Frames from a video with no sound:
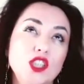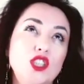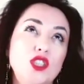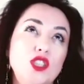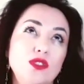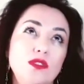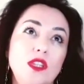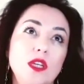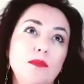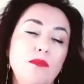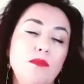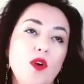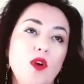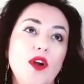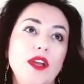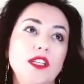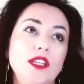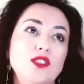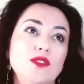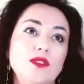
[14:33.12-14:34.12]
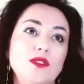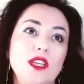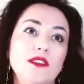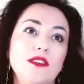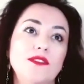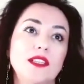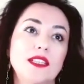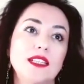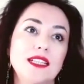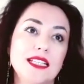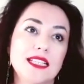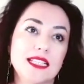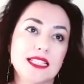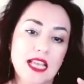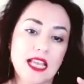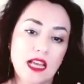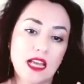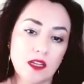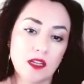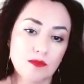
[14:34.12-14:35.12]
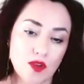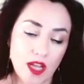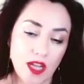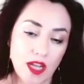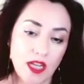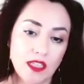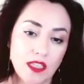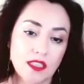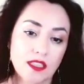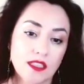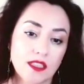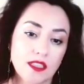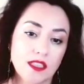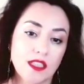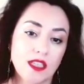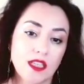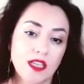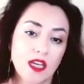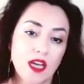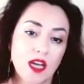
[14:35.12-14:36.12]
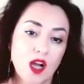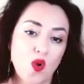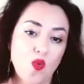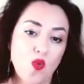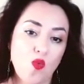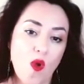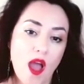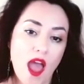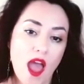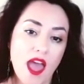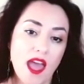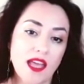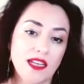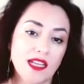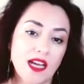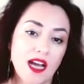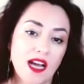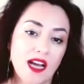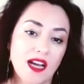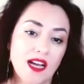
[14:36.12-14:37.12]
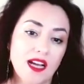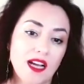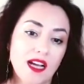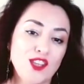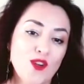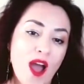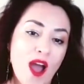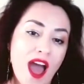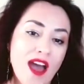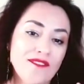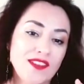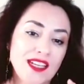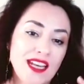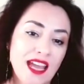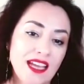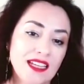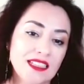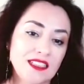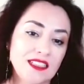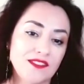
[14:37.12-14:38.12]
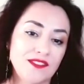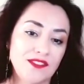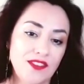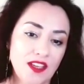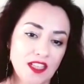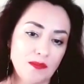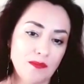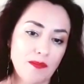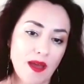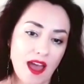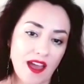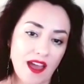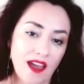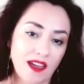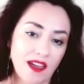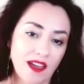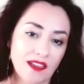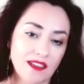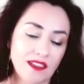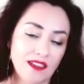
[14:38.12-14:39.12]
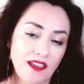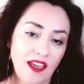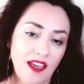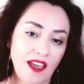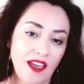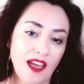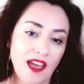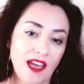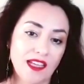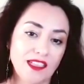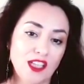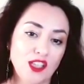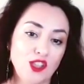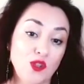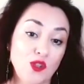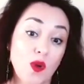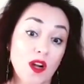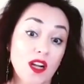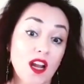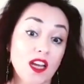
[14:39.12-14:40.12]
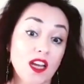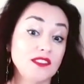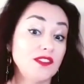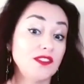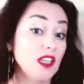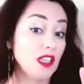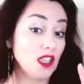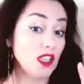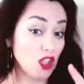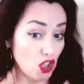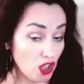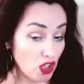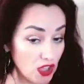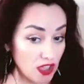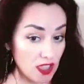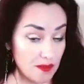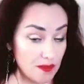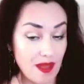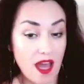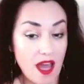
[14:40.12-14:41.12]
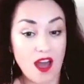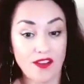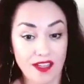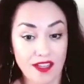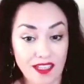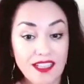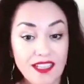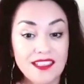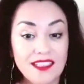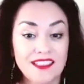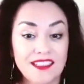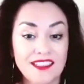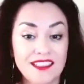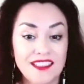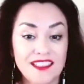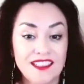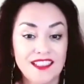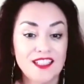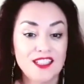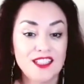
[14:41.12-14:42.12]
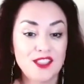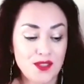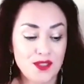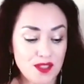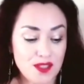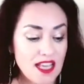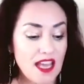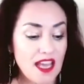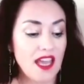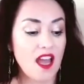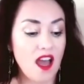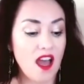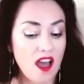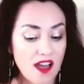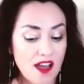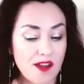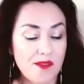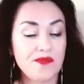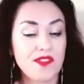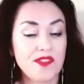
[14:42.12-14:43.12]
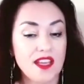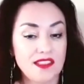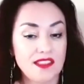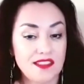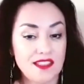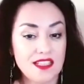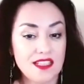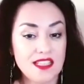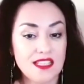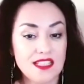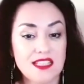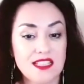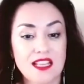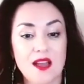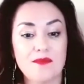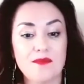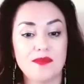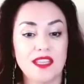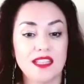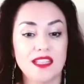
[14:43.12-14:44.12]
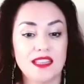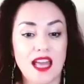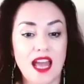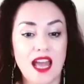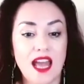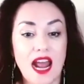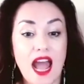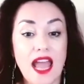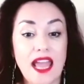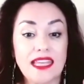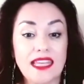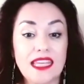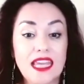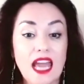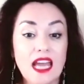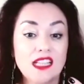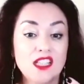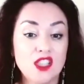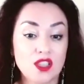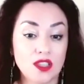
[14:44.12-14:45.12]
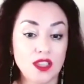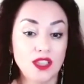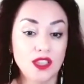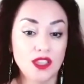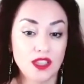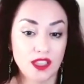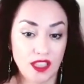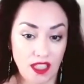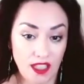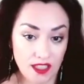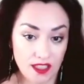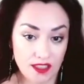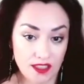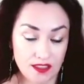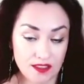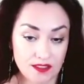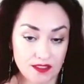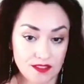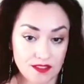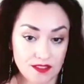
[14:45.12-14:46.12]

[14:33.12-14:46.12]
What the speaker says: To the point to even celebrate when you have a negative feedback and you are not feeling good about it, to say, this is something that I get to look in,